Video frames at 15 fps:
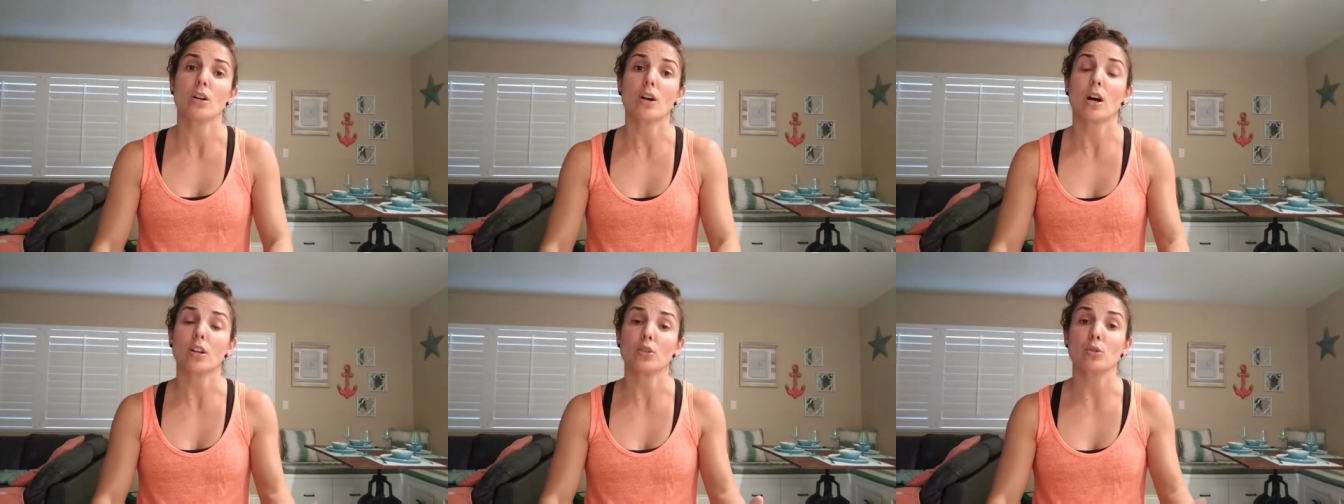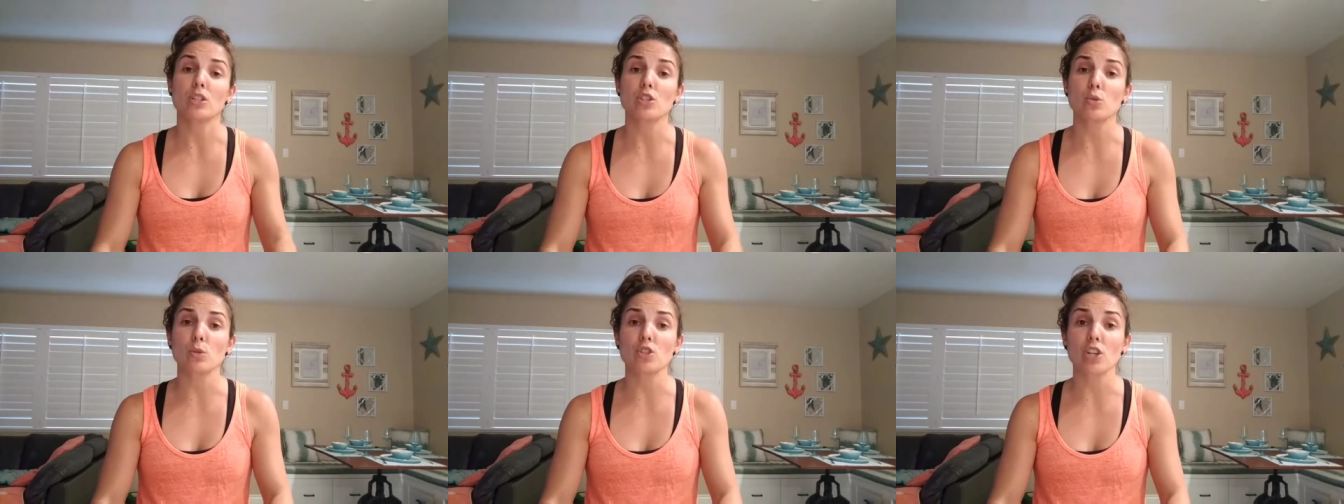Uh, you
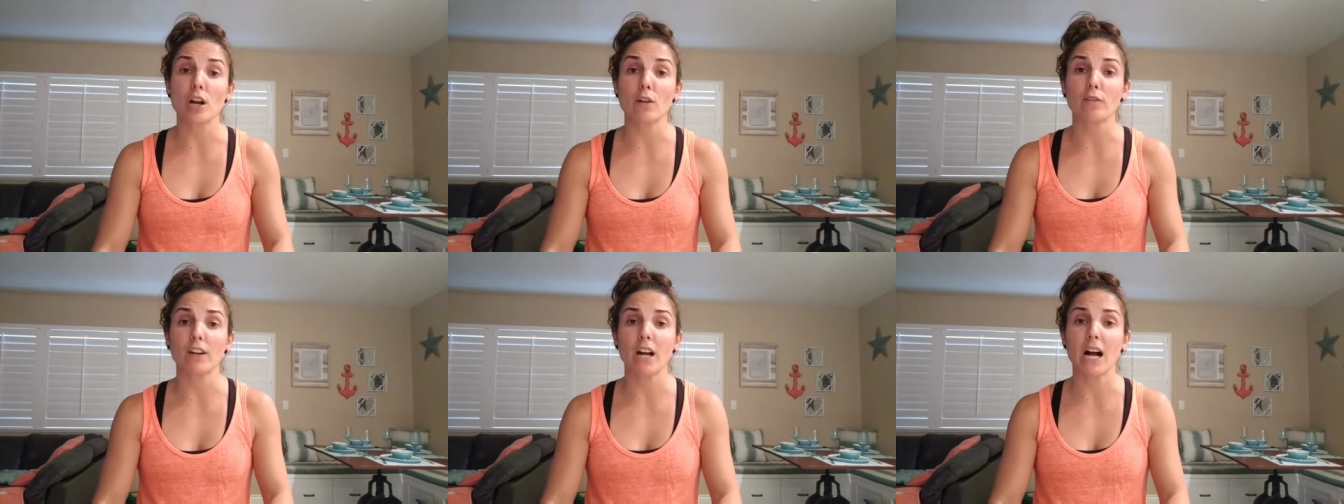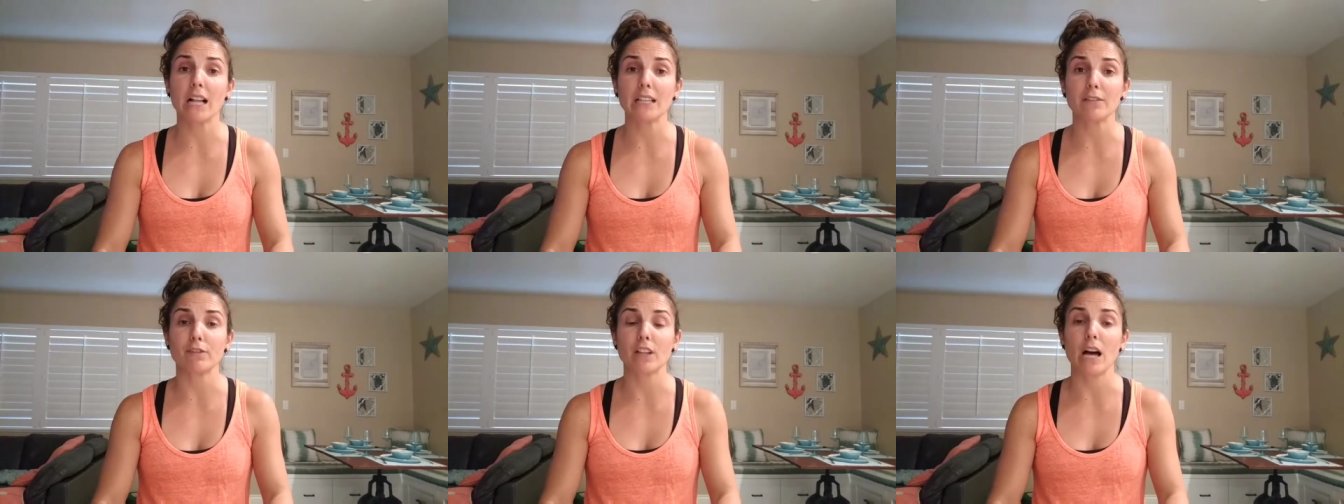can switch it out for
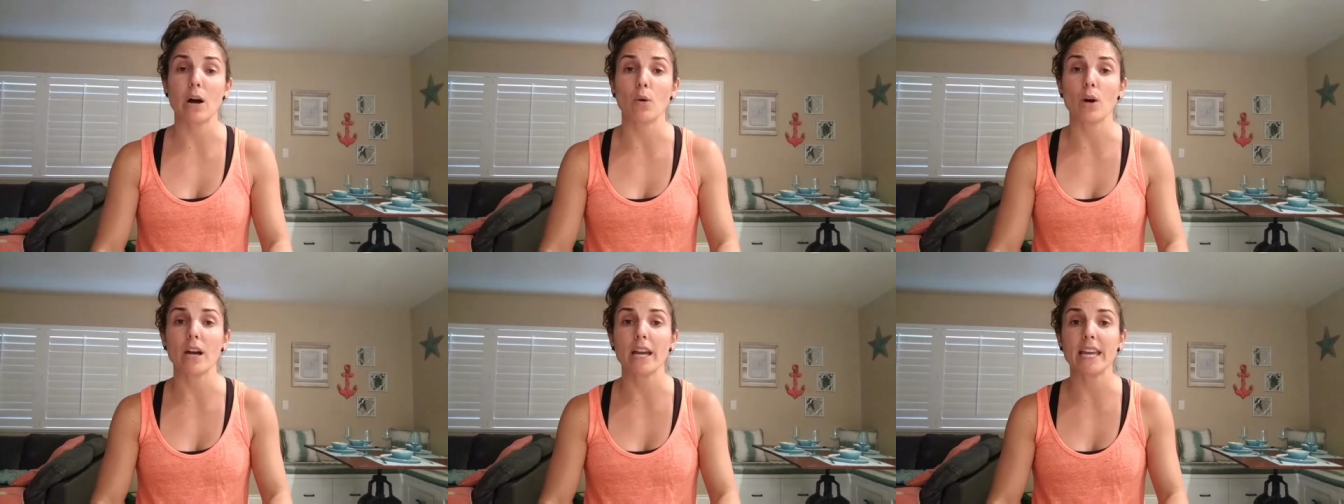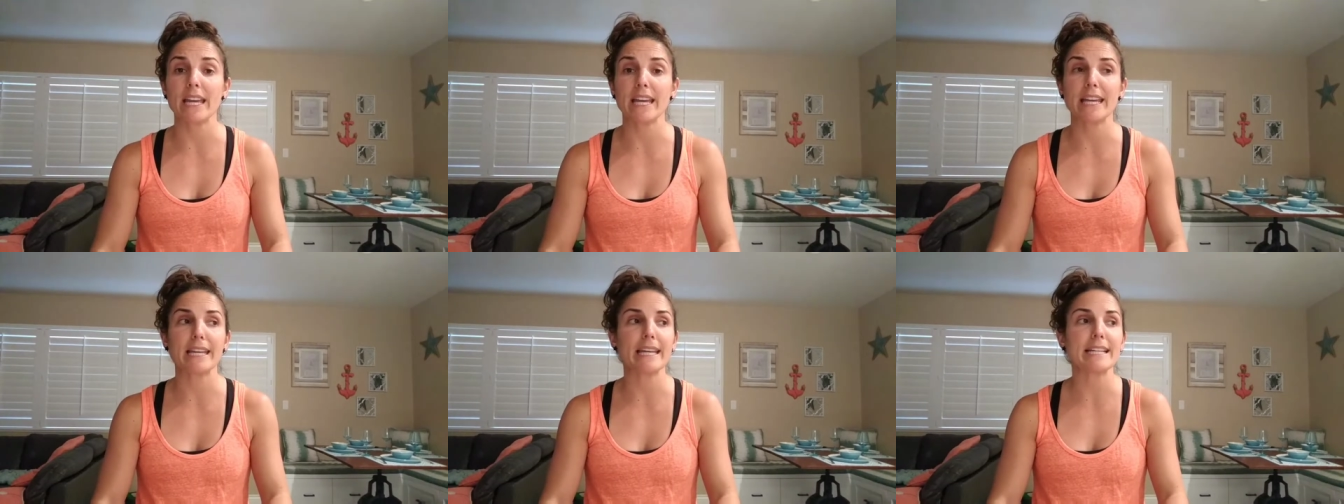cauliflower,
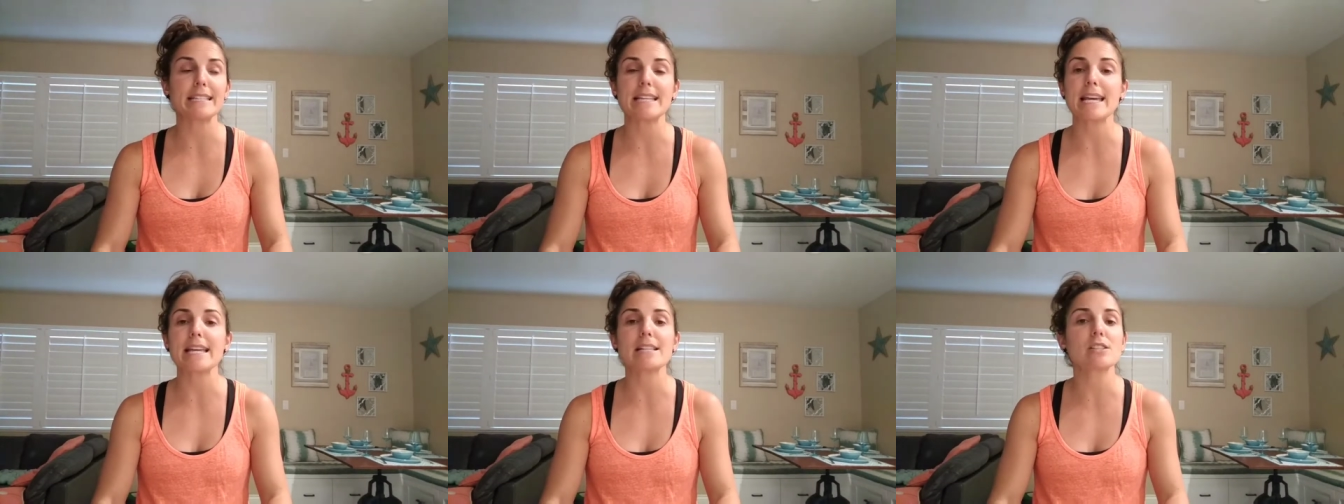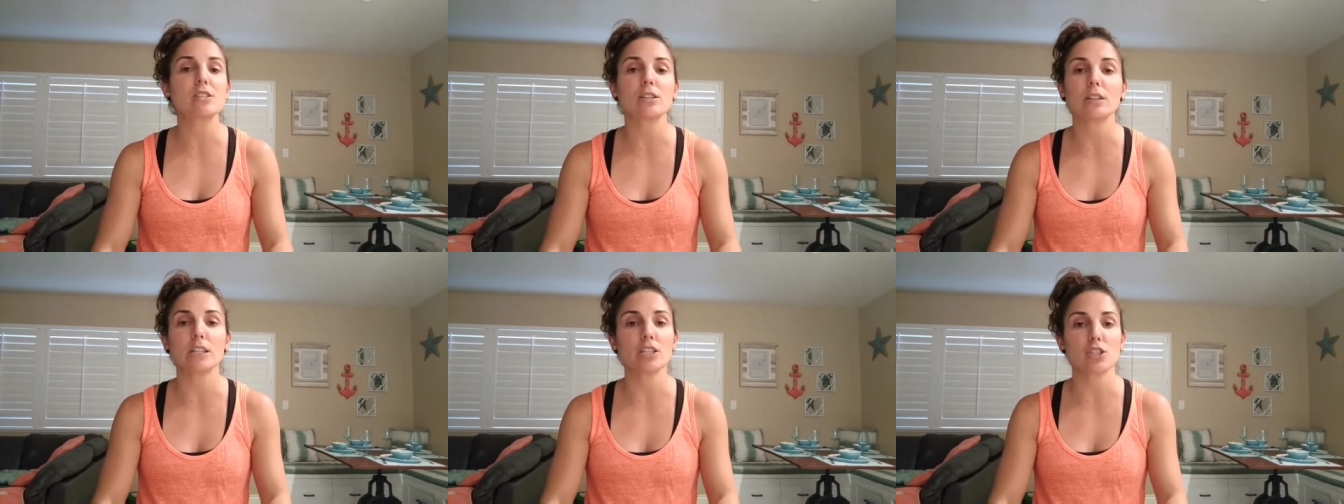and it
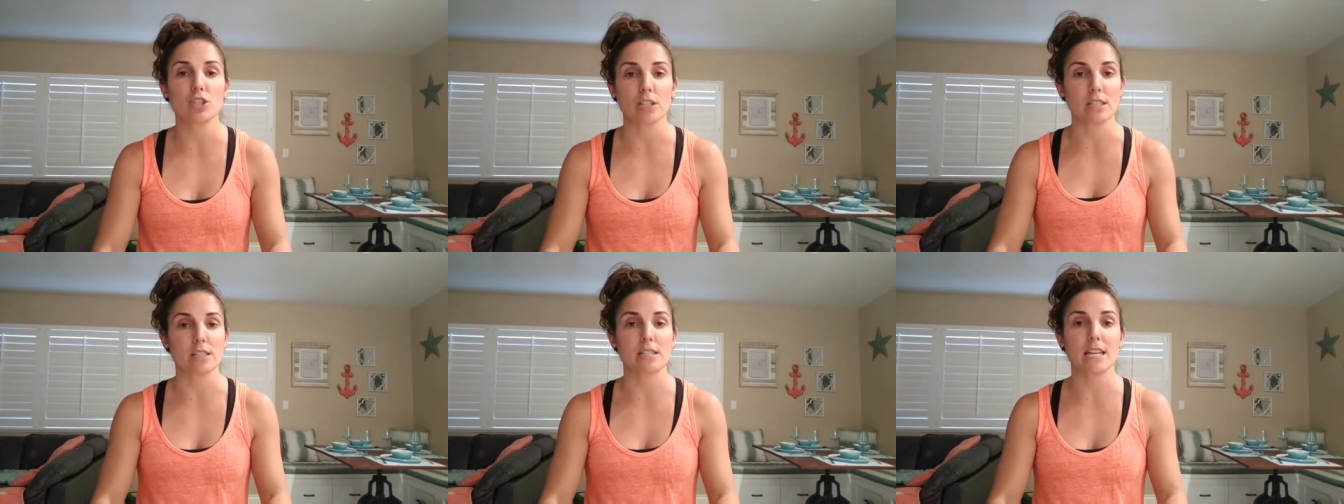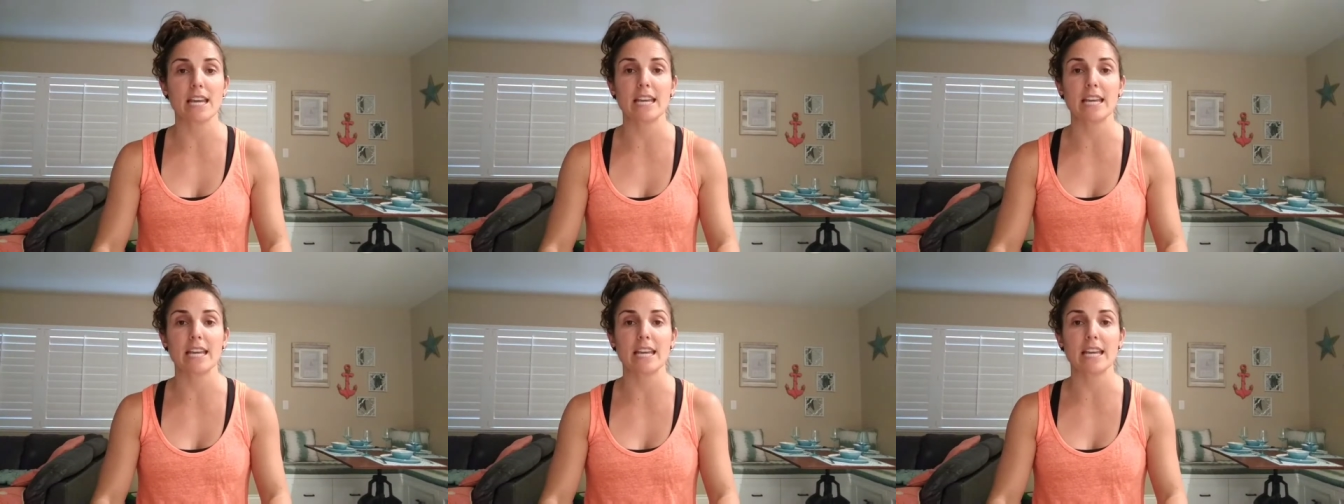tastes delicious.